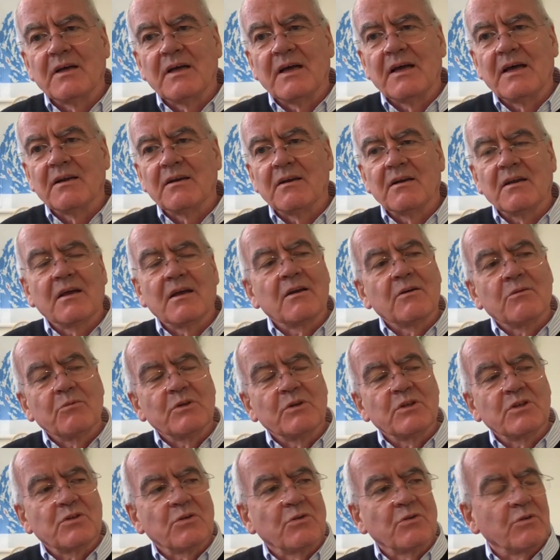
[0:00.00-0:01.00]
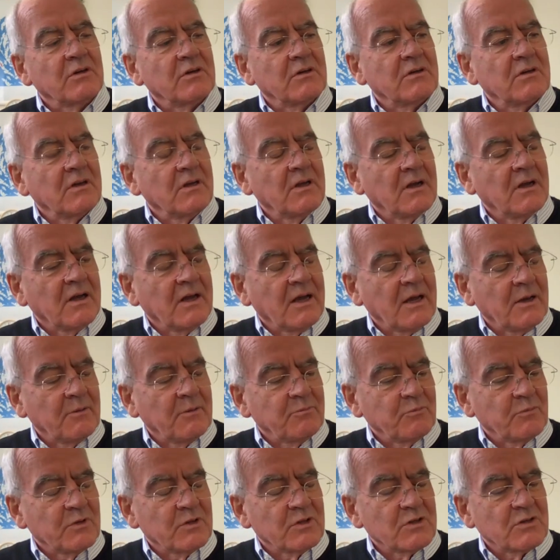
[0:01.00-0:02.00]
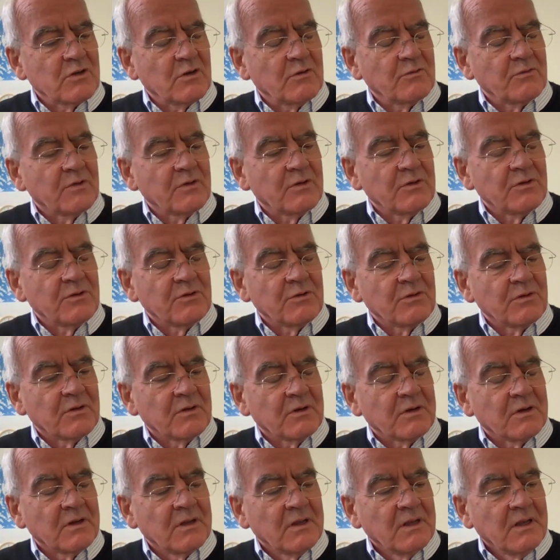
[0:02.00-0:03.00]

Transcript: and we saw it happen with the Soviet Union